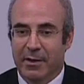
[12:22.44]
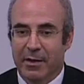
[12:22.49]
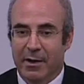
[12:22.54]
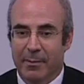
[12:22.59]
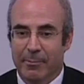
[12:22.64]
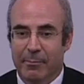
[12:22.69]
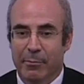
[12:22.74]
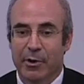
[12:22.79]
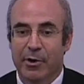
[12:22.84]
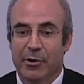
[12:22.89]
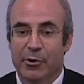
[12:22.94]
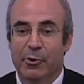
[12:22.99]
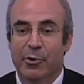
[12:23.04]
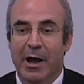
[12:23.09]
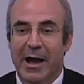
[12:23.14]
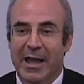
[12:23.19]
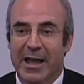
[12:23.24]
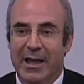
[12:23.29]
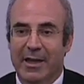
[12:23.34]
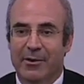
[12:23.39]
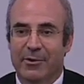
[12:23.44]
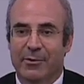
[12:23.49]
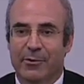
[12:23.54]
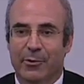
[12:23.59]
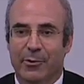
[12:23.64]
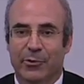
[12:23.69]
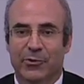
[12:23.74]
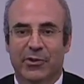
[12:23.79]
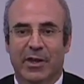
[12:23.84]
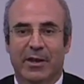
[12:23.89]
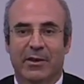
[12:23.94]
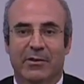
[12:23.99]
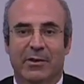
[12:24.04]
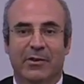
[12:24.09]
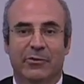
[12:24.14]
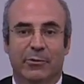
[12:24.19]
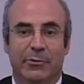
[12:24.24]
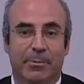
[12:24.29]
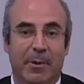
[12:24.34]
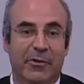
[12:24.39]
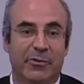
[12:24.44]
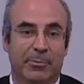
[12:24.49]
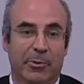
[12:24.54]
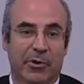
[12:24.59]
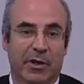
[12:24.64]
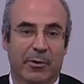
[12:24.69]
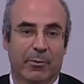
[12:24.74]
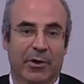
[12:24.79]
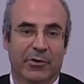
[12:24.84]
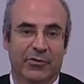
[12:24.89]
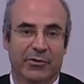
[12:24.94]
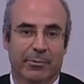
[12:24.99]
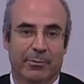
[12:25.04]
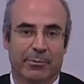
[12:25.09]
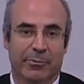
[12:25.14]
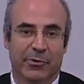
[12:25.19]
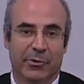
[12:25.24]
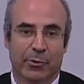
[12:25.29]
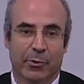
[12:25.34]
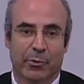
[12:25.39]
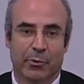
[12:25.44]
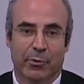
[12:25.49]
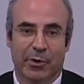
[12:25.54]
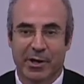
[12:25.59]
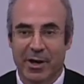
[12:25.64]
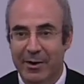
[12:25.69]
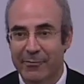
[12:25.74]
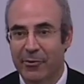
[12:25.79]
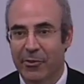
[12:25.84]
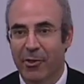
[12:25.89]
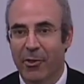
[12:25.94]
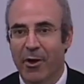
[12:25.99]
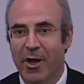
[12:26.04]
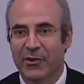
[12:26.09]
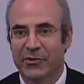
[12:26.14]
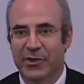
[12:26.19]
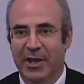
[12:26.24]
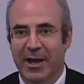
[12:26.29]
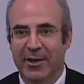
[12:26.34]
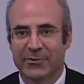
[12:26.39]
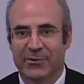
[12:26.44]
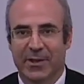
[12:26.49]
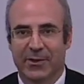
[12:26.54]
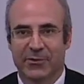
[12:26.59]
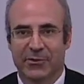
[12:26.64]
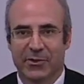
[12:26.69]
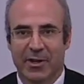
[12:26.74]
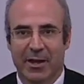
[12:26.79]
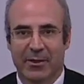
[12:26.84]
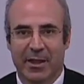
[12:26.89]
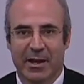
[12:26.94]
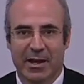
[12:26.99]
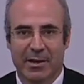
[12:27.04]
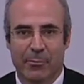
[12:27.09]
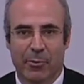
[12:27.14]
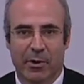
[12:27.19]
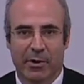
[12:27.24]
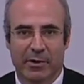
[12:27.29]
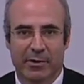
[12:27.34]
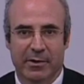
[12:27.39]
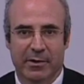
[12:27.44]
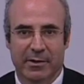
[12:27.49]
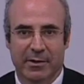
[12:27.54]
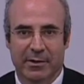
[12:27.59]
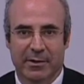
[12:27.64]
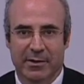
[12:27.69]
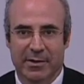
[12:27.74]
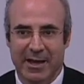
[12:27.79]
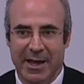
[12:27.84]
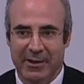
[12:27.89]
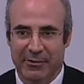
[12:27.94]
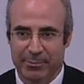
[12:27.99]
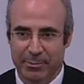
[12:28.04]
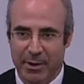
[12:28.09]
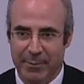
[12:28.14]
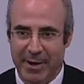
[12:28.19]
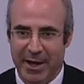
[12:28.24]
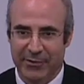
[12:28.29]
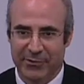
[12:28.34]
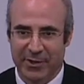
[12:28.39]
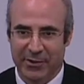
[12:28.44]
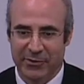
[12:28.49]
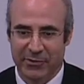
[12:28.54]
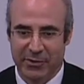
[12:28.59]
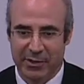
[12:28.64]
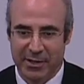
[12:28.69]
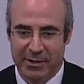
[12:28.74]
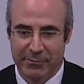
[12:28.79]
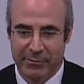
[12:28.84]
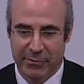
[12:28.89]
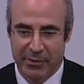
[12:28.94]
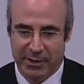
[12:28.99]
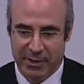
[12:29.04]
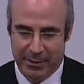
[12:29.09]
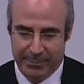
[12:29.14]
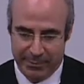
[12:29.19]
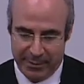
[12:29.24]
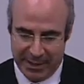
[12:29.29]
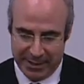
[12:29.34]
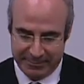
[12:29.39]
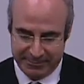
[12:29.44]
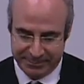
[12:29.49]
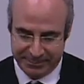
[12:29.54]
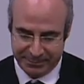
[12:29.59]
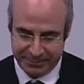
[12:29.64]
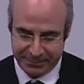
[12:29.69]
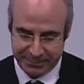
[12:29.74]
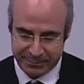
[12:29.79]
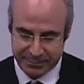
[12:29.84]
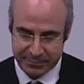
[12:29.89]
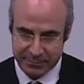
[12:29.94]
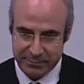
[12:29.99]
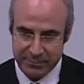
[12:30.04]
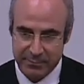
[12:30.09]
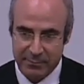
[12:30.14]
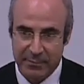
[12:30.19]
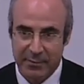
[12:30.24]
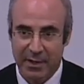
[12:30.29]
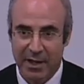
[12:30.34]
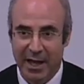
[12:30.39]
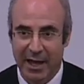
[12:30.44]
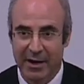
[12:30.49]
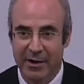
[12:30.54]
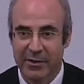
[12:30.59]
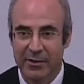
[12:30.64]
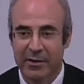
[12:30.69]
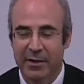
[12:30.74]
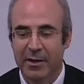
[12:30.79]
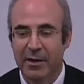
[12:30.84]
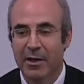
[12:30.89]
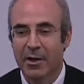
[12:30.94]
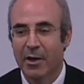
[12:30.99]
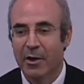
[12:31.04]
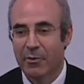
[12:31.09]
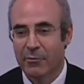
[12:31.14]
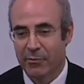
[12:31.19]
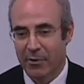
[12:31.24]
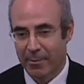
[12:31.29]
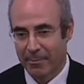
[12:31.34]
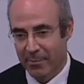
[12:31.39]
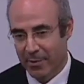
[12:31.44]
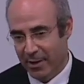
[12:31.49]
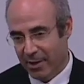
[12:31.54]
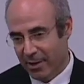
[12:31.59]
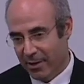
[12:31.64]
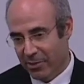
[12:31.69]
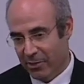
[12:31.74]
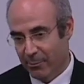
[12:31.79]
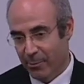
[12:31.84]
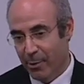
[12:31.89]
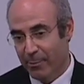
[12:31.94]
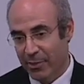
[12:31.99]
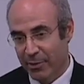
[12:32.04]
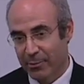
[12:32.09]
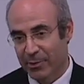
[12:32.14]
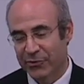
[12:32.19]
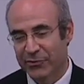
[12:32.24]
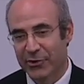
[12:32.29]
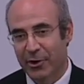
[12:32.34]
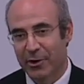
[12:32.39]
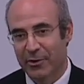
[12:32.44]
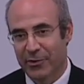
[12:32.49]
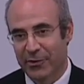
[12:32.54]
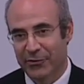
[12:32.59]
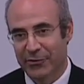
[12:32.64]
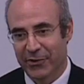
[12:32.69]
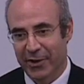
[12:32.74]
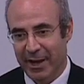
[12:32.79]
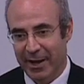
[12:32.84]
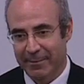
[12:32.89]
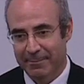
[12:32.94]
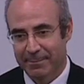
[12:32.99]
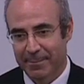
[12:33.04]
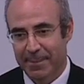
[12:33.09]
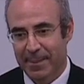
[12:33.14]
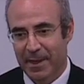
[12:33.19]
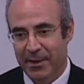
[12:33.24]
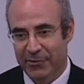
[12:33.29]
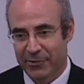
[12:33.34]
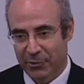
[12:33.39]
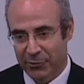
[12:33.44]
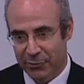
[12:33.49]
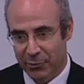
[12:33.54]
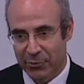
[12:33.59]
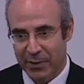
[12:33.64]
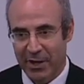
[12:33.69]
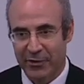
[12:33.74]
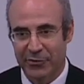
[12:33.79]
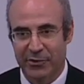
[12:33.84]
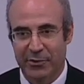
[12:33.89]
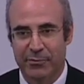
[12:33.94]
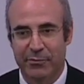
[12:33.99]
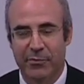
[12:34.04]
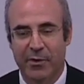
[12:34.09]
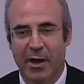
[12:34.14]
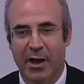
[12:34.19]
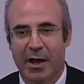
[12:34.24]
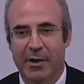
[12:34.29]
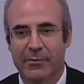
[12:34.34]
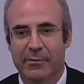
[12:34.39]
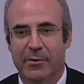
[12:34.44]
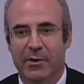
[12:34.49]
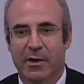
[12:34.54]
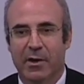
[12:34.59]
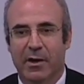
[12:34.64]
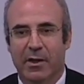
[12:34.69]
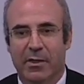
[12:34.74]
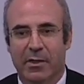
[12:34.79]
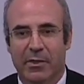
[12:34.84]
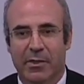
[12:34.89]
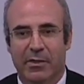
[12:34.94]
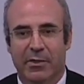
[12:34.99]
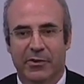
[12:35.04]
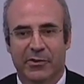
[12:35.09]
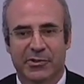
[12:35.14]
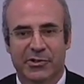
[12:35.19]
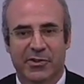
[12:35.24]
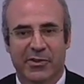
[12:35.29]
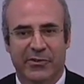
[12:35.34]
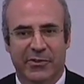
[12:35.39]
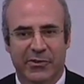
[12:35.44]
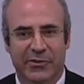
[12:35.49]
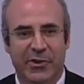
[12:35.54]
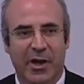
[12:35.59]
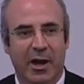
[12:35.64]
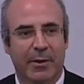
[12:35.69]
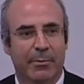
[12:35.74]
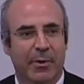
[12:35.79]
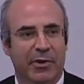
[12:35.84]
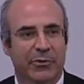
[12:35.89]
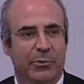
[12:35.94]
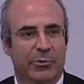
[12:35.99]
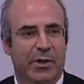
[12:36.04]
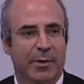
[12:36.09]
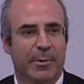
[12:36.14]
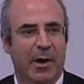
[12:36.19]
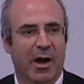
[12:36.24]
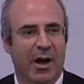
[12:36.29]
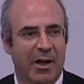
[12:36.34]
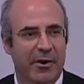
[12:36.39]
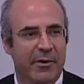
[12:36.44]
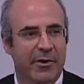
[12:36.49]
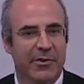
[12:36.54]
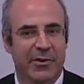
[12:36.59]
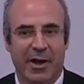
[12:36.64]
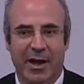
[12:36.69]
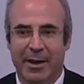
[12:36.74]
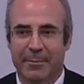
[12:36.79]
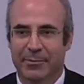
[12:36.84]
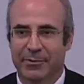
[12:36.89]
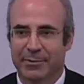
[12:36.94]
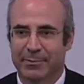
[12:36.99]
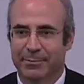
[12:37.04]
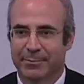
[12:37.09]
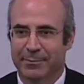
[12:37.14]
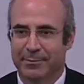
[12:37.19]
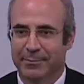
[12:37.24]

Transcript: um, put a new guy in who said his responsibility was to, to recover the lost assets and not let any more Gazprom assets leave the company. And from the moment that we started this thing until two thousand five, the, sh the stock price was up one hundred times.